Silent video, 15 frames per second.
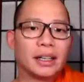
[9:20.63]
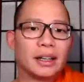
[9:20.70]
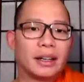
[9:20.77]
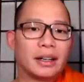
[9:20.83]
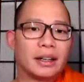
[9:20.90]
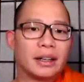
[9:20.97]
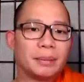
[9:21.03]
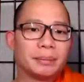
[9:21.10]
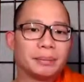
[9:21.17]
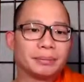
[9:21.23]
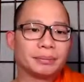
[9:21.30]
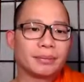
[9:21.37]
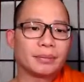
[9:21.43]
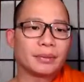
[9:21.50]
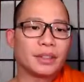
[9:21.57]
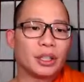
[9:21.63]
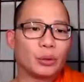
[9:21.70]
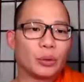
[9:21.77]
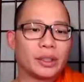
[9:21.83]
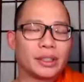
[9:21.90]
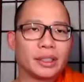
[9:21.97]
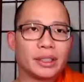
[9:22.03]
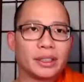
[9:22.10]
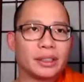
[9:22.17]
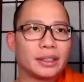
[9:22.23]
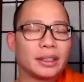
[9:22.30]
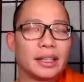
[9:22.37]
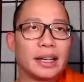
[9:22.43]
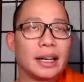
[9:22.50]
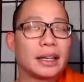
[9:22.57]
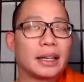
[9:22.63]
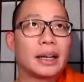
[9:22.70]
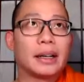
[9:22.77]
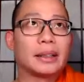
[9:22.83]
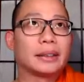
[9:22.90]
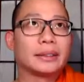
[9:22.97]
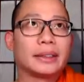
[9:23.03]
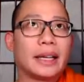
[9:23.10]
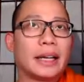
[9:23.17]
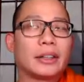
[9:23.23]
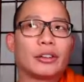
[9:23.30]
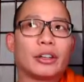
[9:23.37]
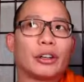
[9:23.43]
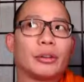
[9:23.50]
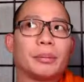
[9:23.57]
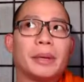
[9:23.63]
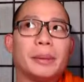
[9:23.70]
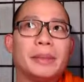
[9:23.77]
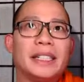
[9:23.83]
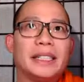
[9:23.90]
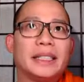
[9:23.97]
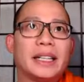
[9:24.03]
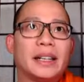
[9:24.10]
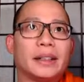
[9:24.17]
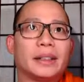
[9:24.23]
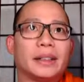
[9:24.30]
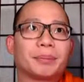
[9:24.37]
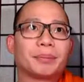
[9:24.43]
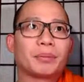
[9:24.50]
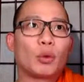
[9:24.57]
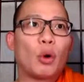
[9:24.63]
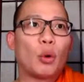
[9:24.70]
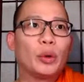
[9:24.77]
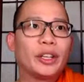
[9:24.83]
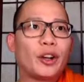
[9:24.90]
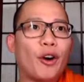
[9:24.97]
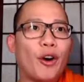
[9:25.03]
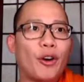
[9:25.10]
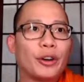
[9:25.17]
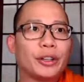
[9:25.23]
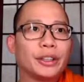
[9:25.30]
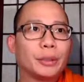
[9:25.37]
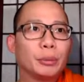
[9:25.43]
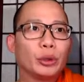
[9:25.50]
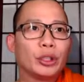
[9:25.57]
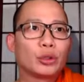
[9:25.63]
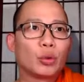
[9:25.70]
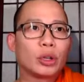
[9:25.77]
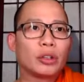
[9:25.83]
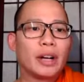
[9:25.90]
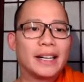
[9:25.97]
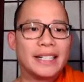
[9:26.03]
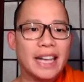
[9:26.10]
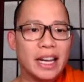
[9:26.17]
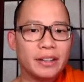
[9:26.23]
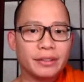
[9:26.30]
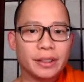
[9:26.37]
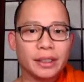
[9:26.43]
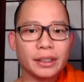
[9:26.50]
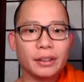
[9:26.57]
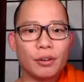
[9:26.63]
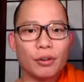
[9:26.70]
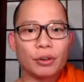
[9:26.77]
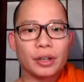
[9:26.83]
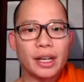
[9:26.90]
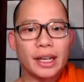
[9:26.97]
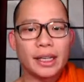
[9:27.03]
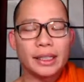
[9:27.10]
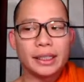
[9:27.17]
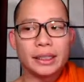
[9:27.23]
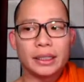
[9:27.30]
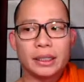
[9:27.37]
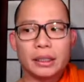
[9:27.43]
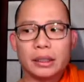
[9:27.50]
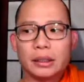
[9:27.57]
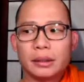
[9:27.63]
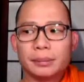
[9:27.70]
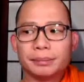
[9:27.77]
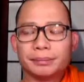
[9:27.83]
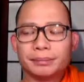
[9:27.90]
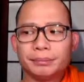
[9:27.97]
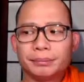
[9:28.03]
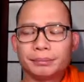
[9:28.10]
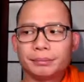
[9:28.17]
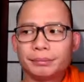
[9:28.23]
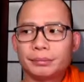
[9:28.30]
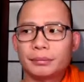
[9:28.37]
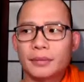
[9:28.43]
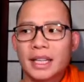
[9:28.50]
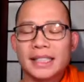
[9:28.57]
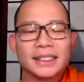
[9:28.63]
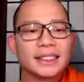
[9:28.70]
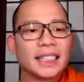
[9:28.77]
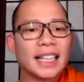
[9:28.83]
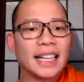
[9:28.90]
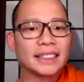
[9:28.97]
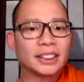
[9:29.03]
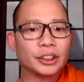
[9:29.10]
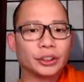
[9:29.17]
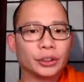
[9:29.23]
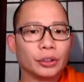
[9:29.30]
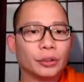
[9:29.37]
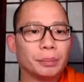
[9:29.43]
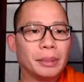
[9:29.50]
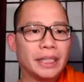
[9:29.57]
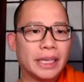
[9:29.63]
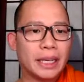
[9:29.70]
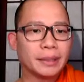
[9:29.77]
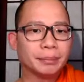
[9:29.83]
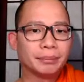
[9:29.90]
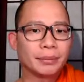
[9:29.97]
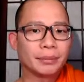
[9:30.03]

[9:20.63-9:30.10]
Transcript: um, there was I don't know, maybe what we call in the Buddhist world a deva, or a celestial being